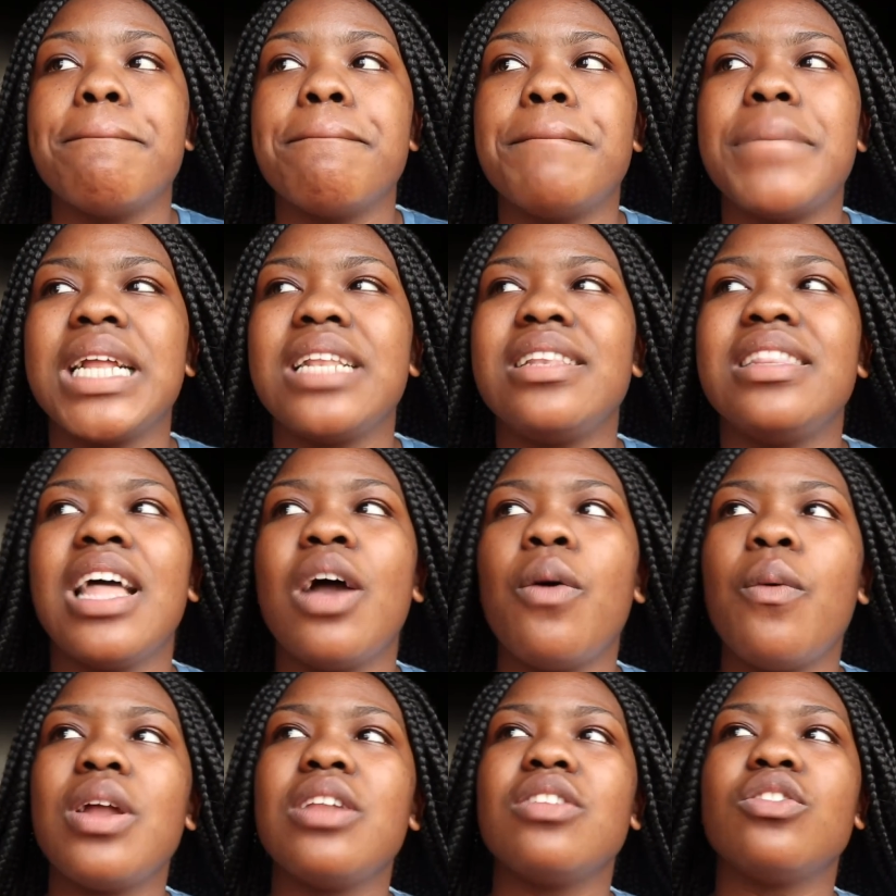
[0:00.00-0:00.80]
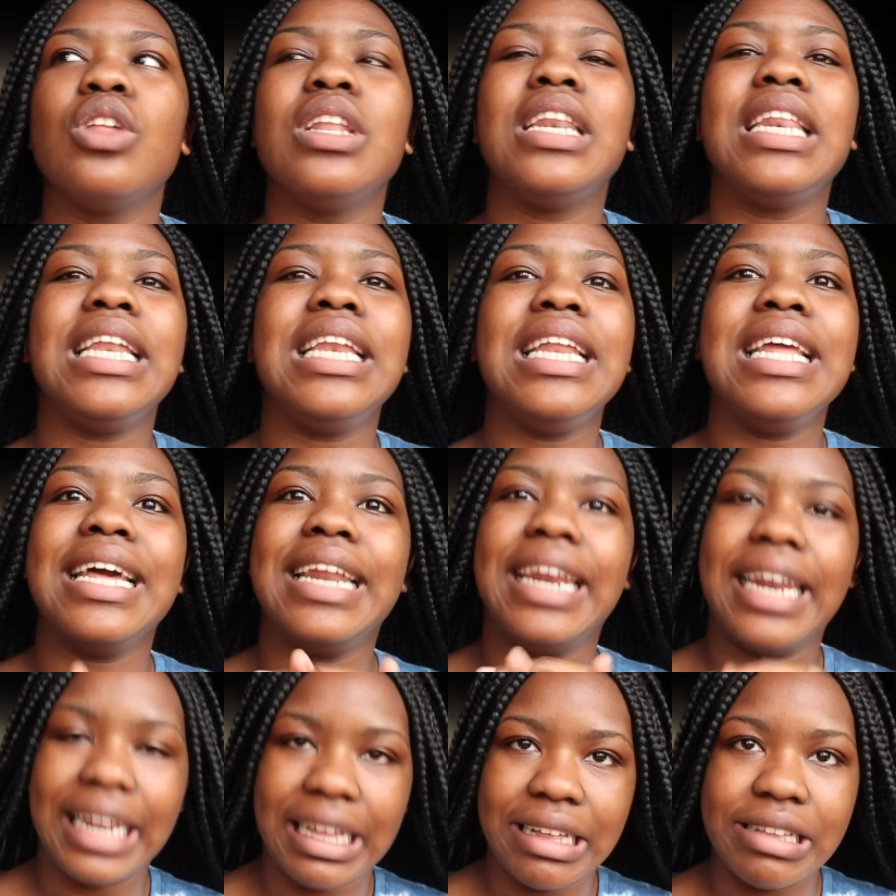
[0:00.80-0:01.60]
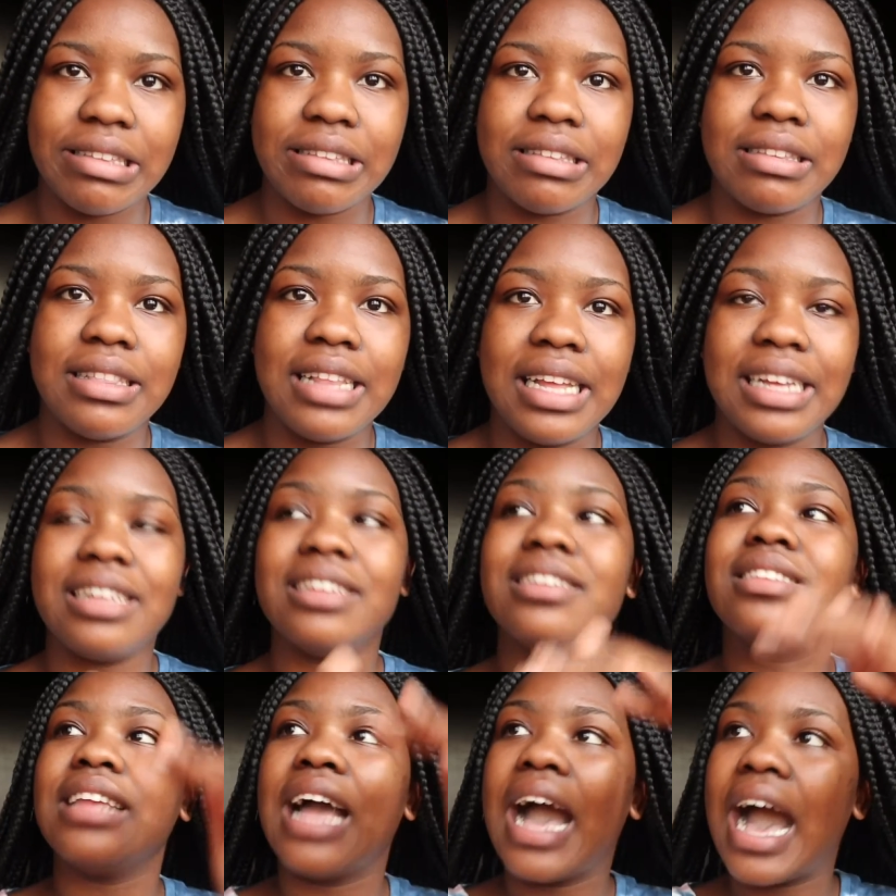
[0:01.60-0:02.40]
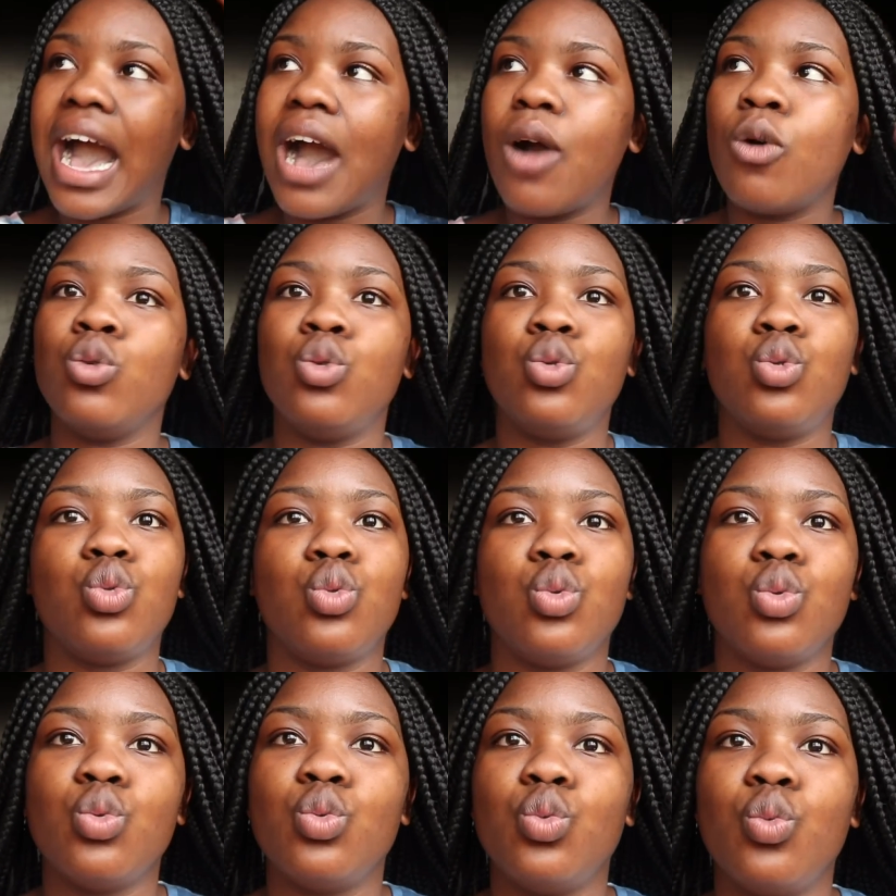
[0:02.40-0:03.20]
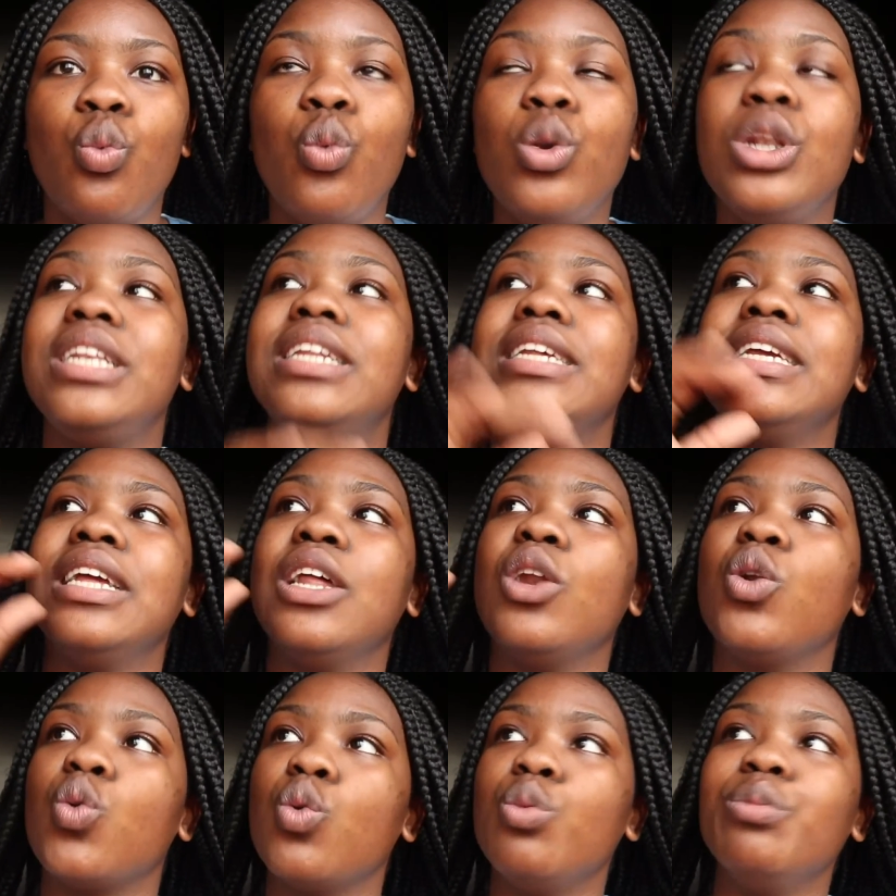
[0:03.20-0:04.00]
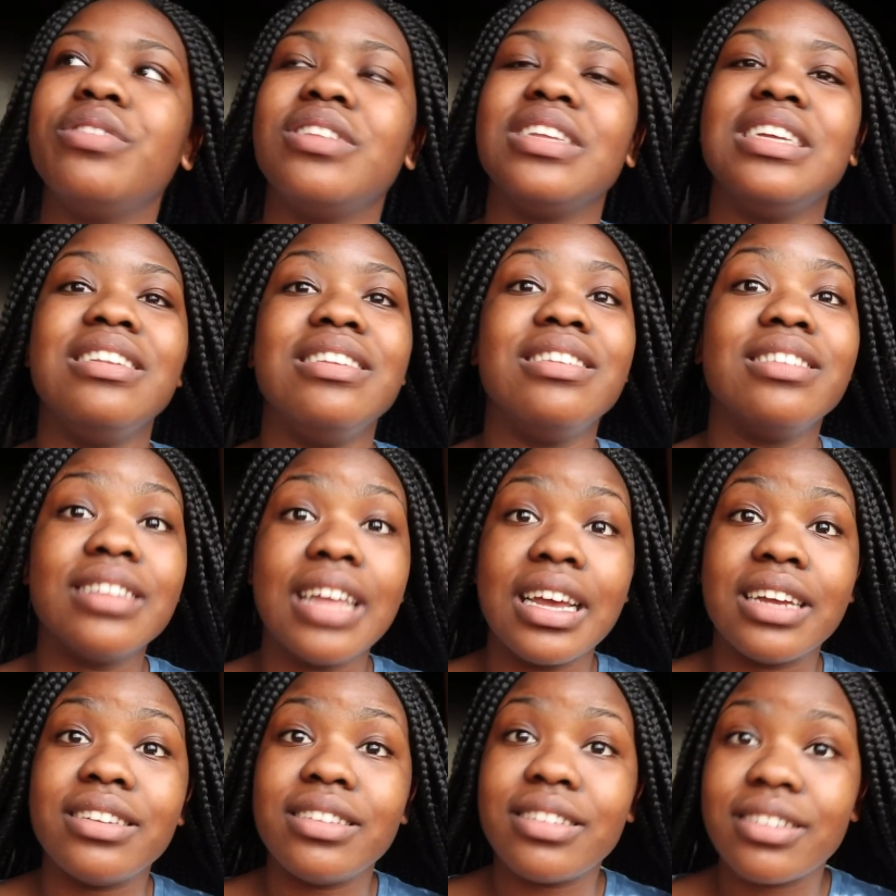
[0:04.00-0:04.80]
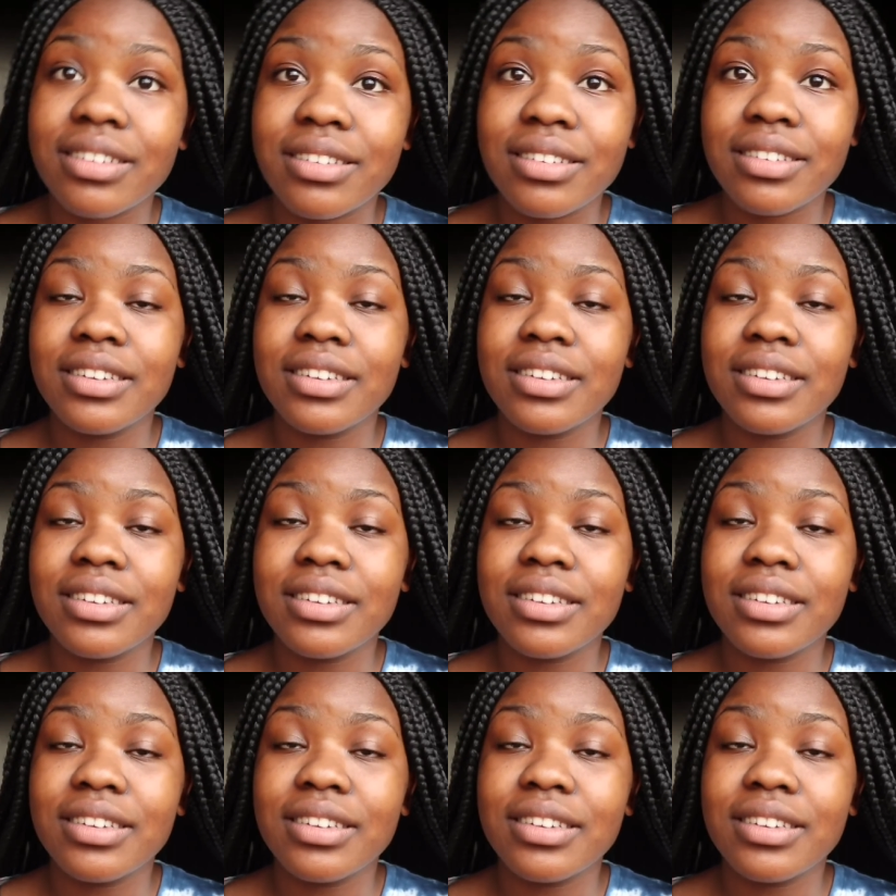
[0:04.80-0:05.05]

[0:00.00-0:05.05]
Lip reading: but that one is not really a Riz, like it's a house with rooms inside,